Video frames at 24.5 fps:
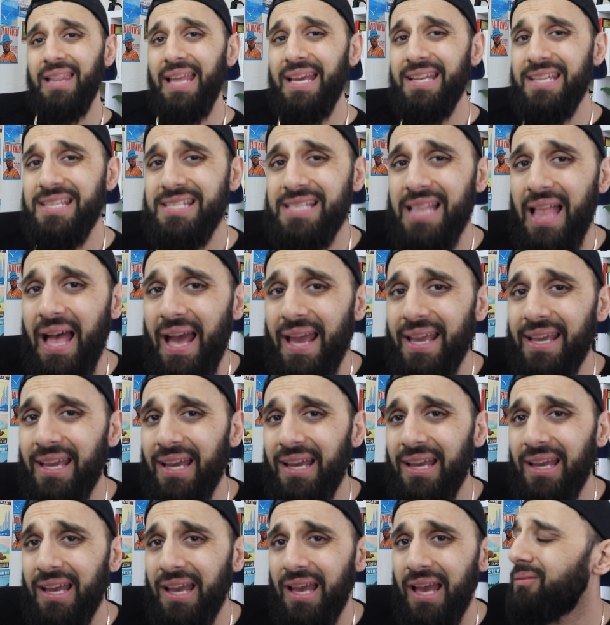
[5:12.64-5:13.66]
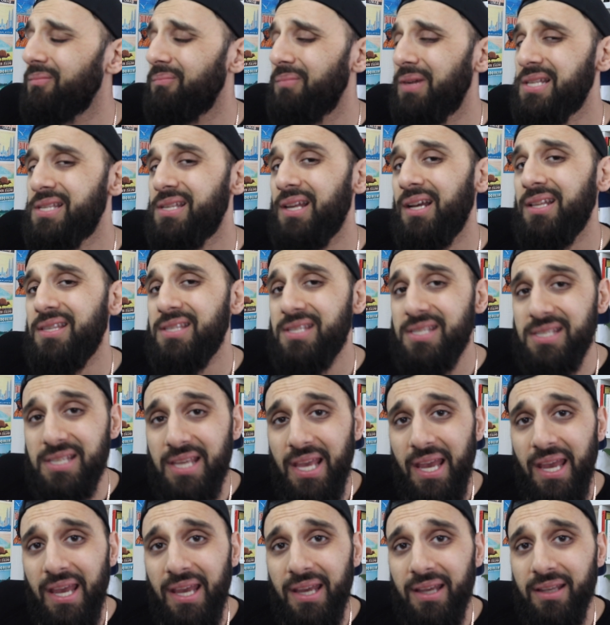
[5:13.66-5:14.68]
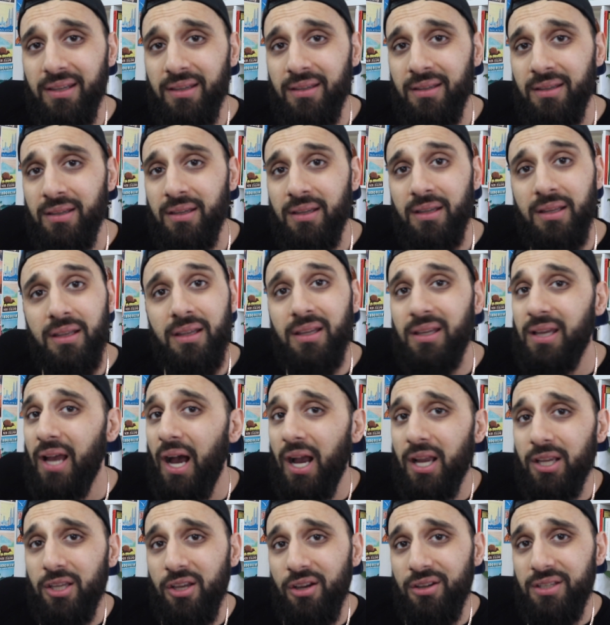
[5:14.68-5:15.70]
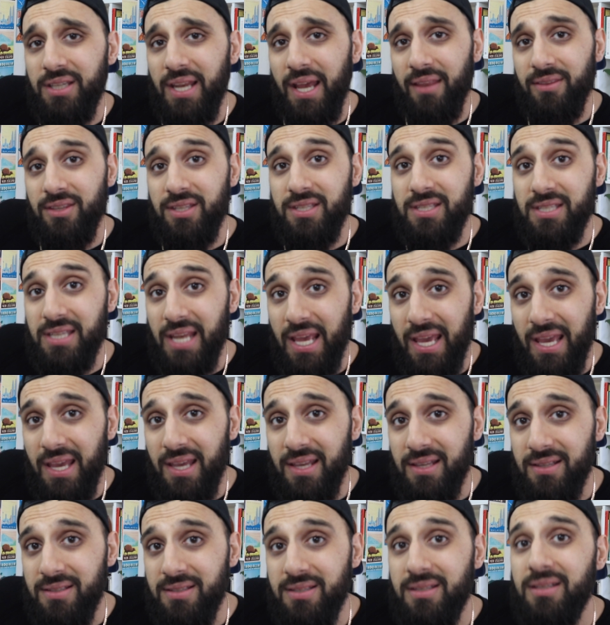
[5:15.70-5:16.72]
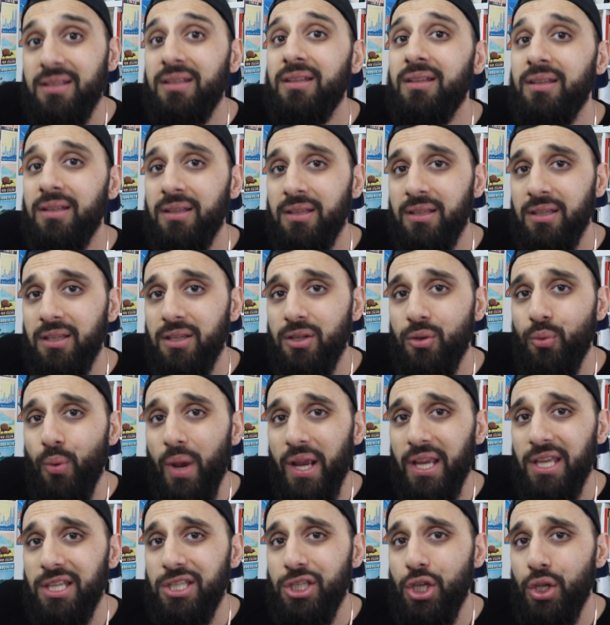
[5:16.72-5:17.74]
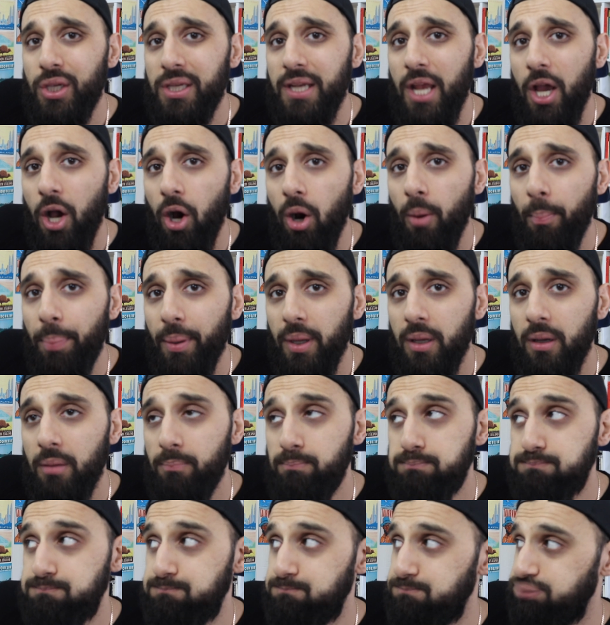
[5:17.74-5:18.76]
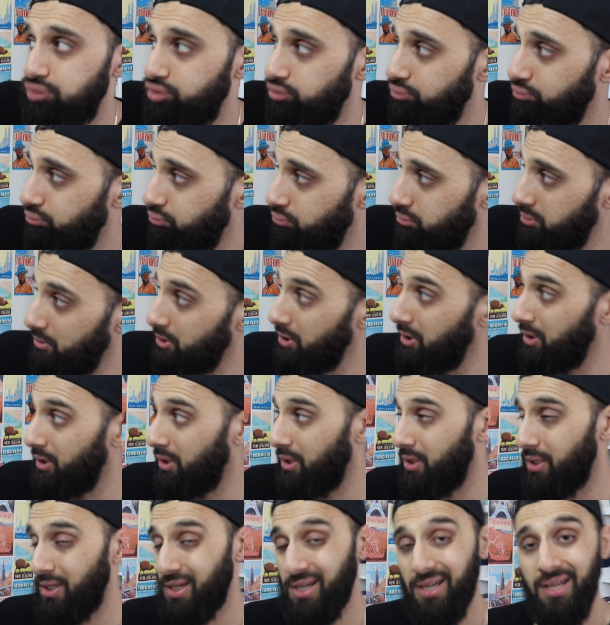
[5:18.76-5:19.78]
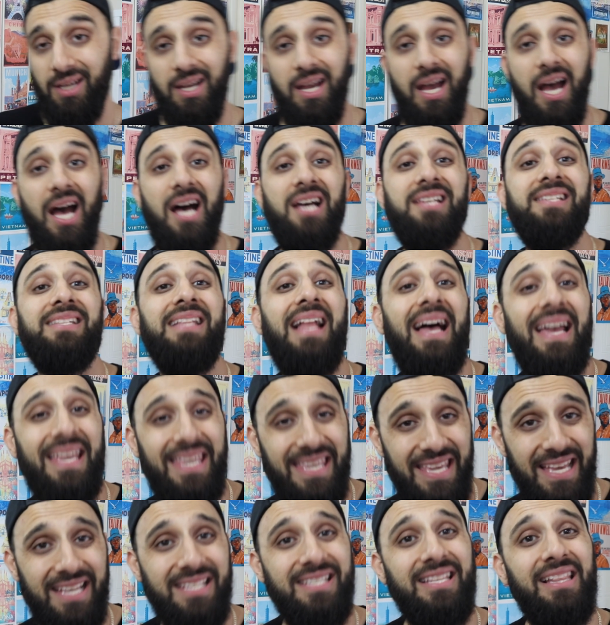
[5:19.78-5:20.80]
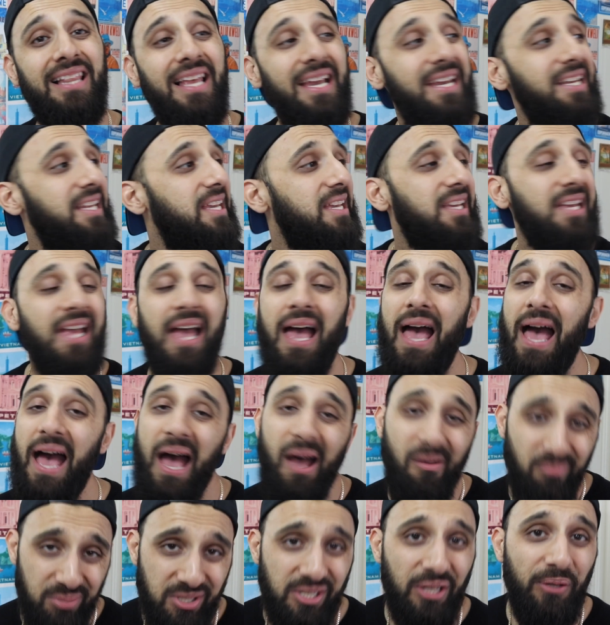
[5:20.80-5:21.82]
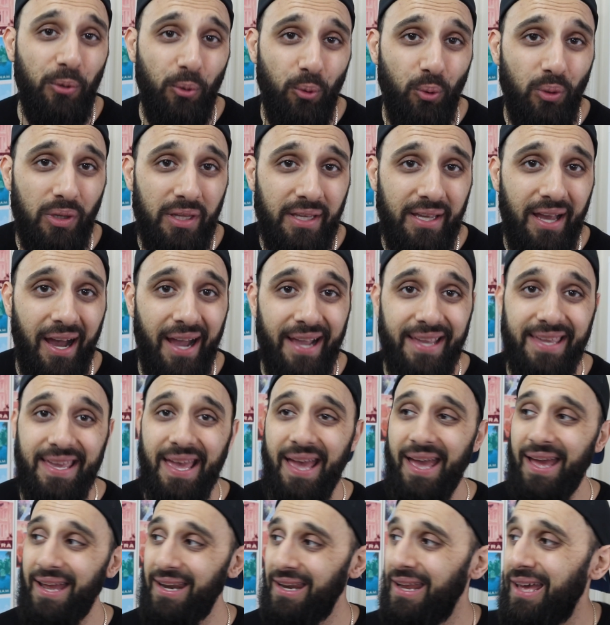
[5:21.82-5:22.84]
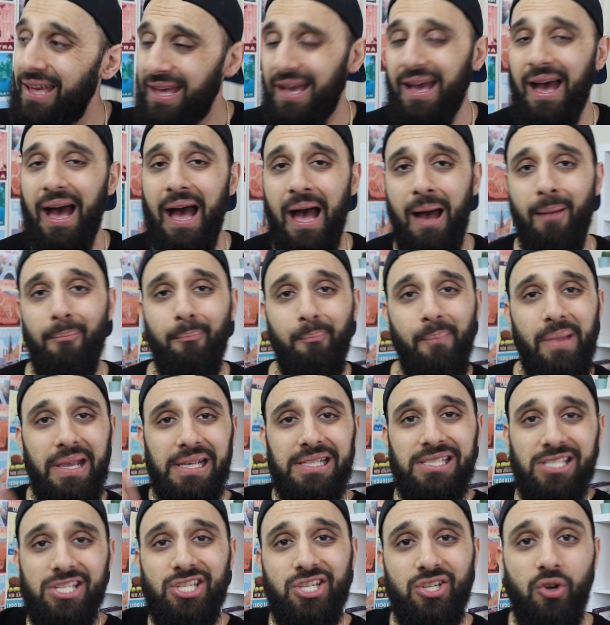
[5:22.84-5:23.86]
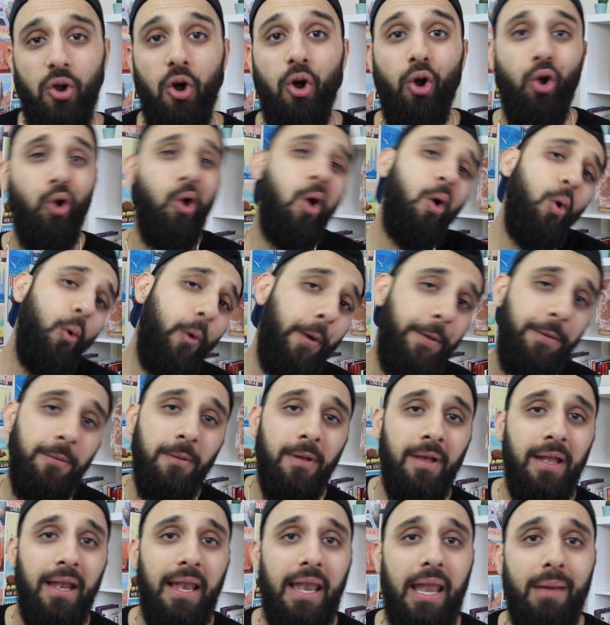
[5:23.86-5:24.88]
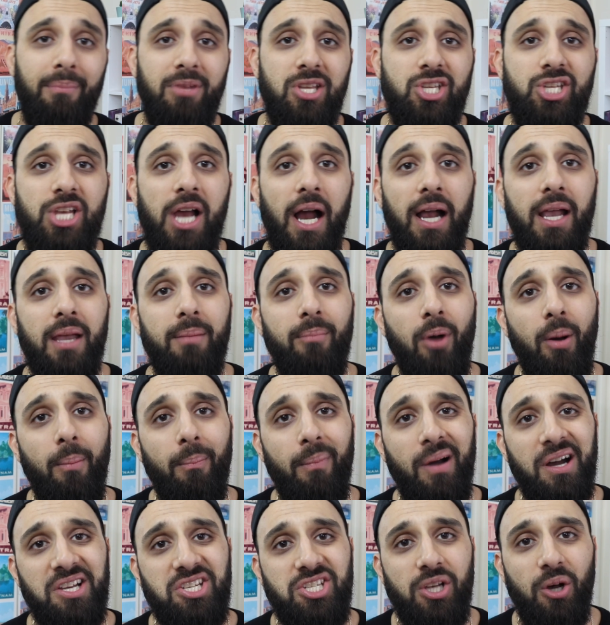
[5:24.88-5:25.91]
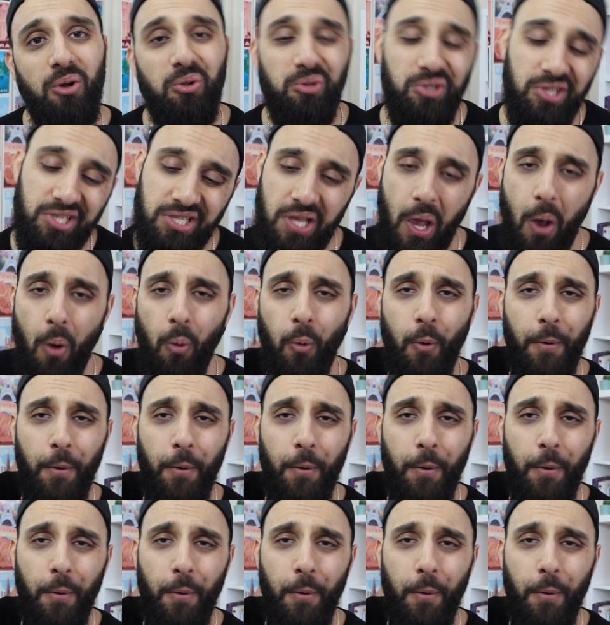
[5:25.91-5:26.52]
Lady's like, my son's scared. Can't go down the stairs. You reckon you can help? I was like, yes, lady, absolutely I can. I'm big and strong. Let me chuck him on my shoulders.